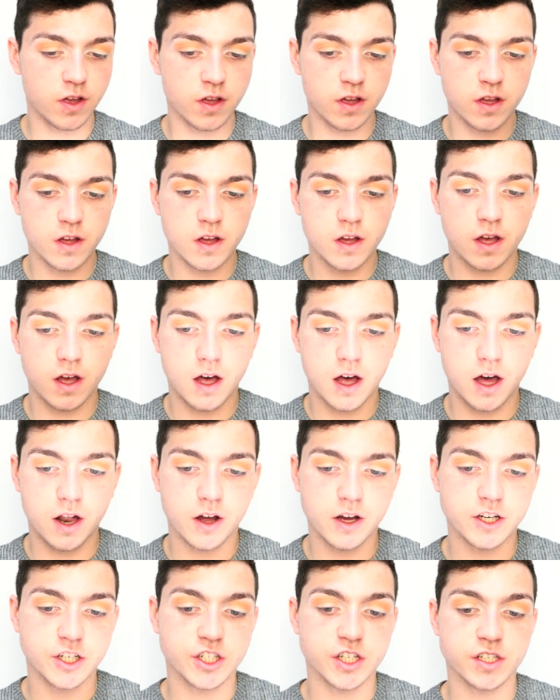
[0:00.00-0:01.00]
and
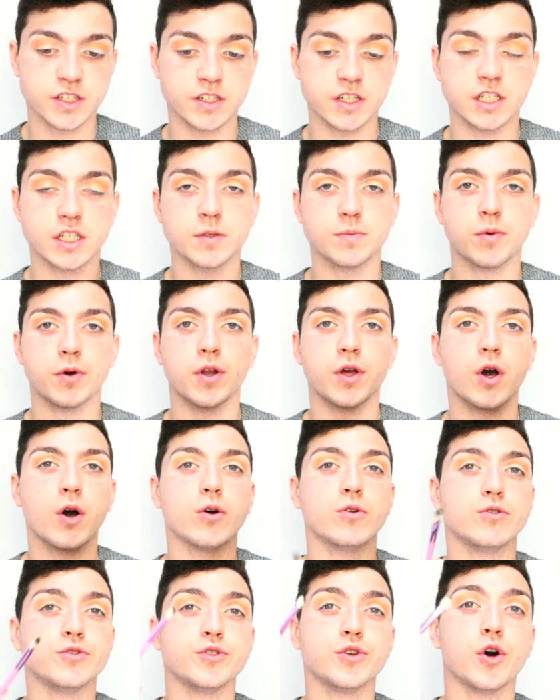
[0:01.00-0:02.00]
I just need to put it
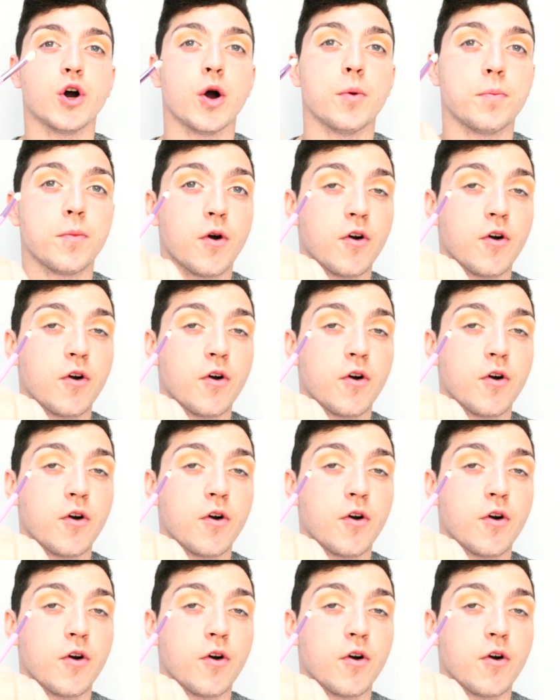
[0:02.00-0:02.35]
on top